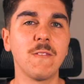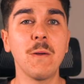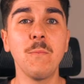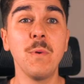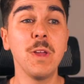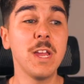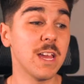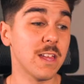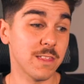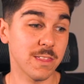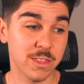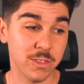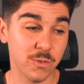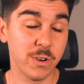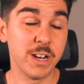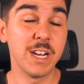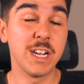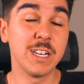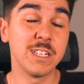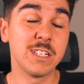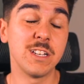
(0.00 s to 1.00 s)
Then we get
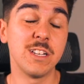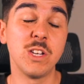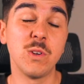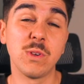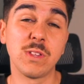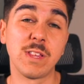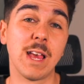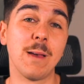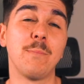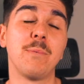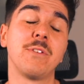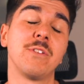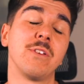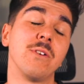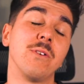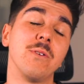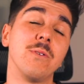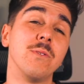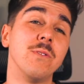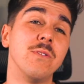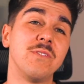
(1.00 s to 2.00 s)
three continuous
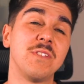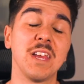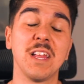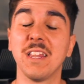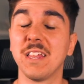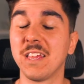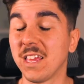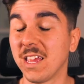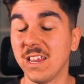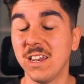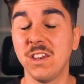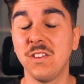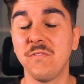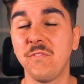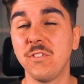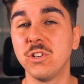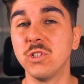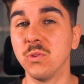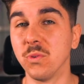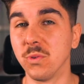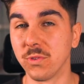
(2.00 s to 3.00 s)
episodes telling
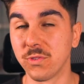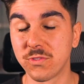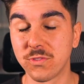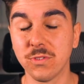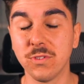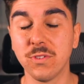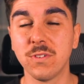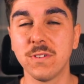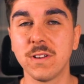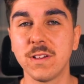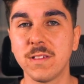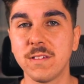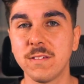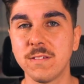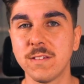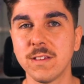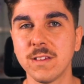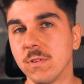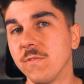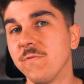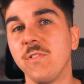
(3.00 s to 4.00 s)
individual
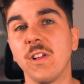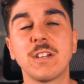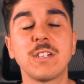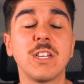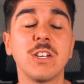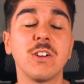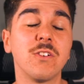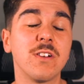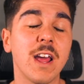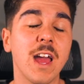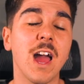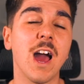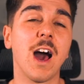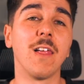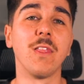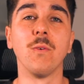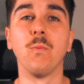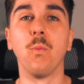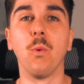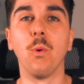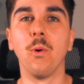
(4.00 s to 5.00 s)
stories, reflecting on how
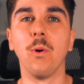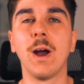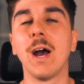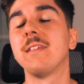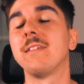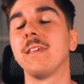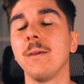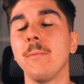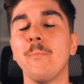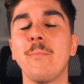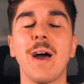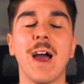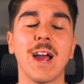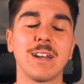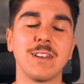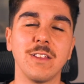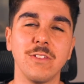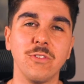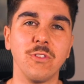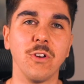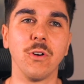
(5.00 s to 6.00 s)
the war has
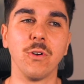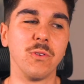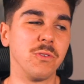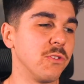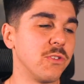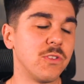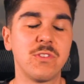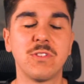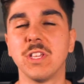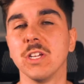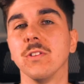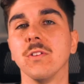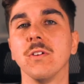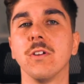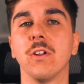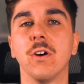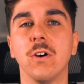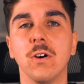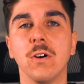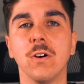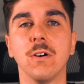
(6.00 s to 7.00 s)
impacted those still
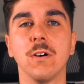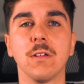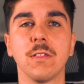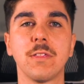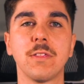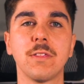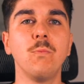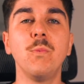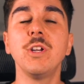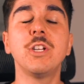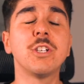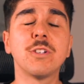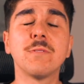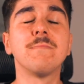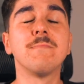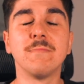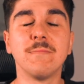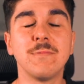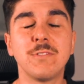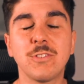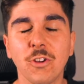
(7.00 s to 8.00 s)
on Earth. Which,
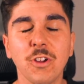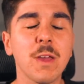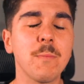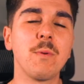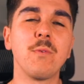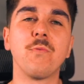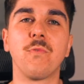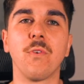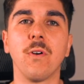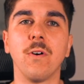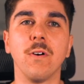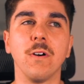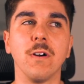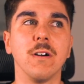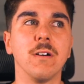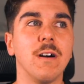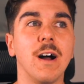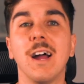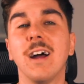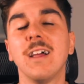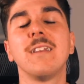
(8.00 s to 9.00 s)
don't get me wrong,
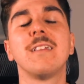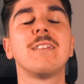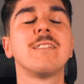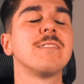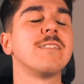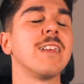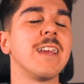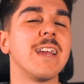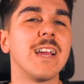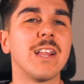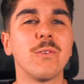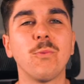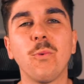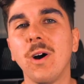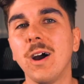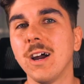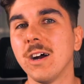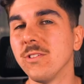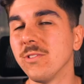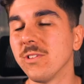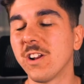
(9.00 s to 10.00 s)
I understand
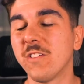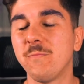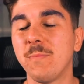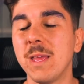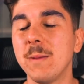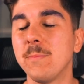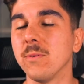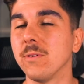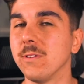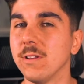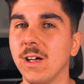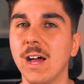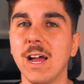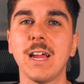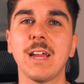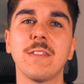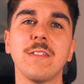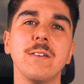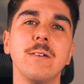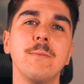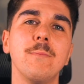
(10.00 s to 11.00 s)
why a lot of people
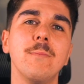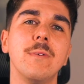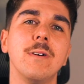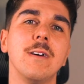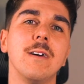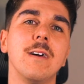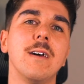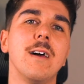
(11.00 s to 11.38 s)
like them,